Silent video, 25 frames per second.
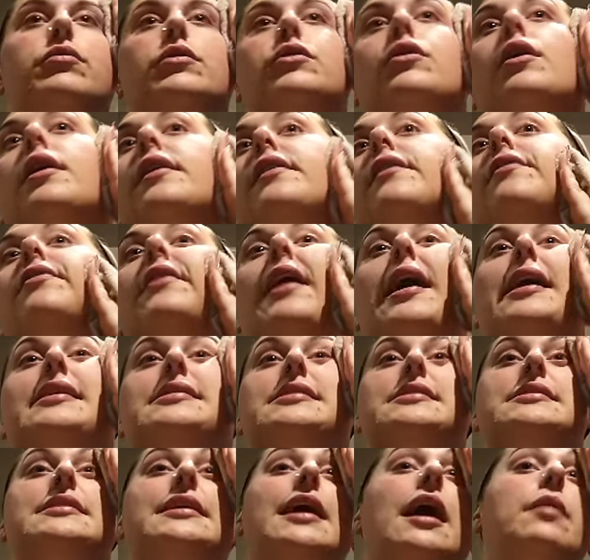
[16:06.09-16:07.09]
look at the flights
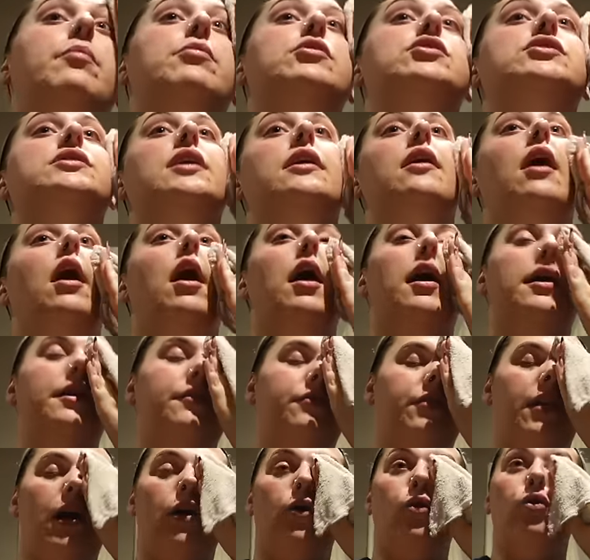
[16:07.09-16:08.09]
and see how much they are, and
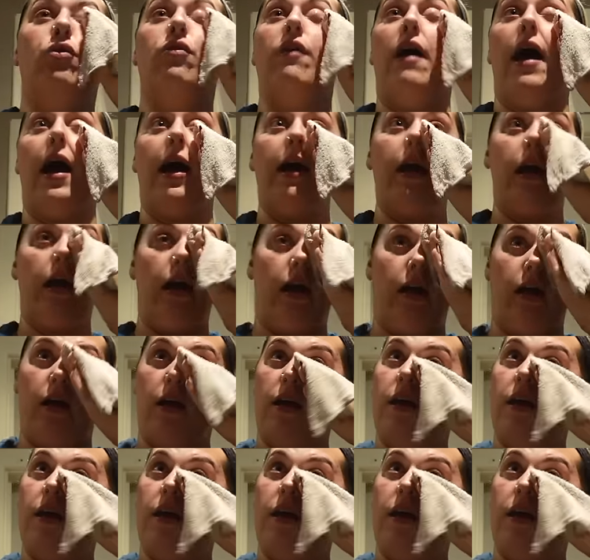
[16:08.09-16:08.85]
if they're all right,